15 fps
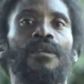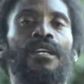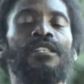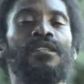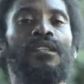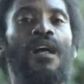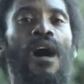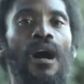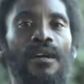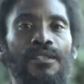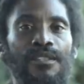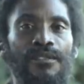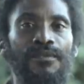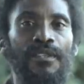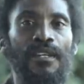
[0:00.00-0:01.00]
his
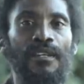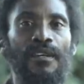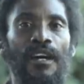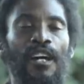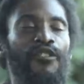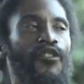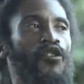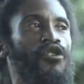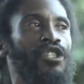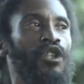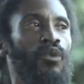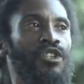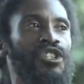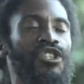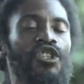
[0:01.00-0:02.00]
locks. At first it
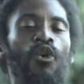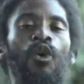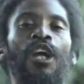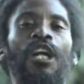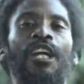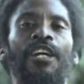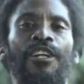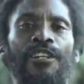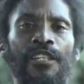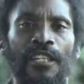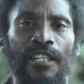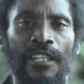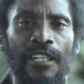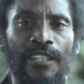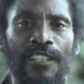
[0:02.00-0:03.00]
wasn't so clear,
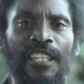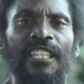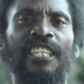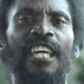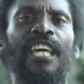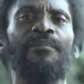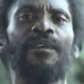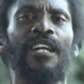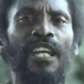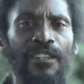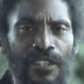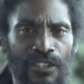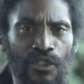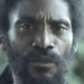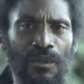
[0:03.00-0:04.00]
then it came
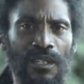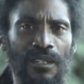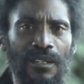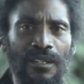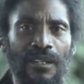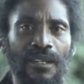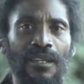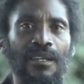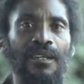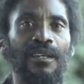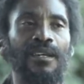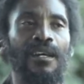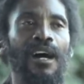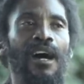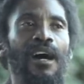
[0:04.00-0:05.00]
clearer to me.
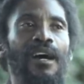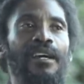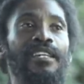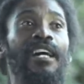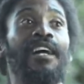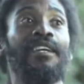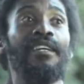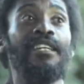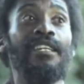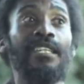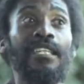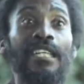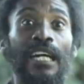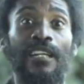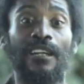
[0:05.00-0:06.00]
He
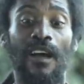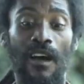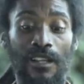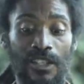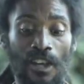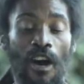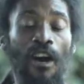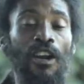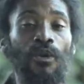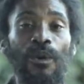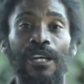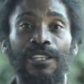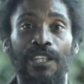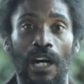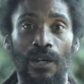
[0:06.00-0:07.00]
had locks all the
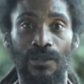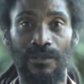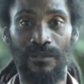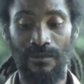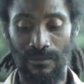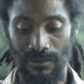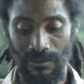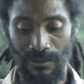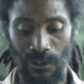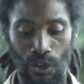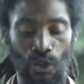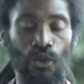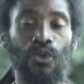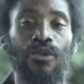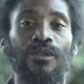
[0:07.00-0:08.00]
way down
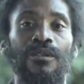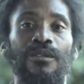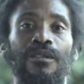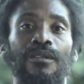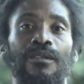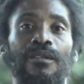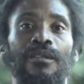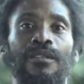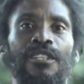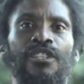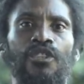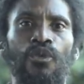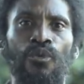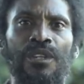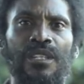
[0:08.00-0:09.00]
to his
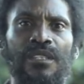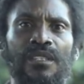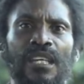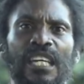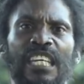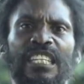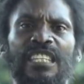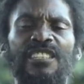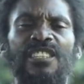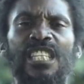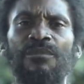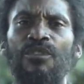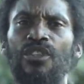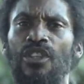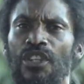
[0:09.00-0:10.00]
tunics. It didn't
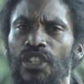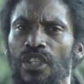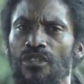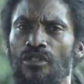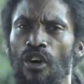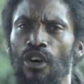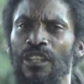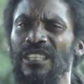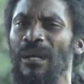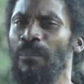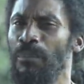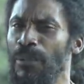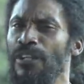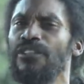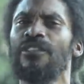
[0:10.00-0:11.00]
seem to touch the ground, it
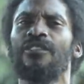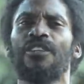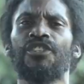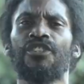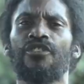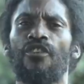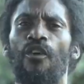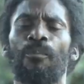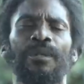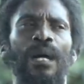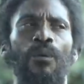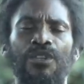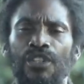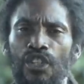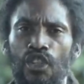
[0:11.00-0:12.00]
appeared to touch the ground, but I
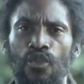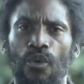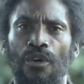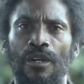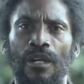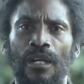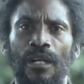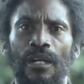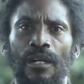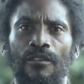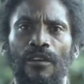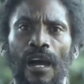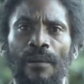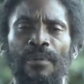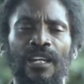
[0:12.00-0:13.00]
wasn't sure,
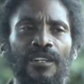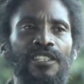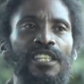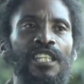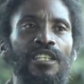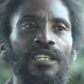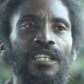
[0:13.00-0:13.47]
right? Because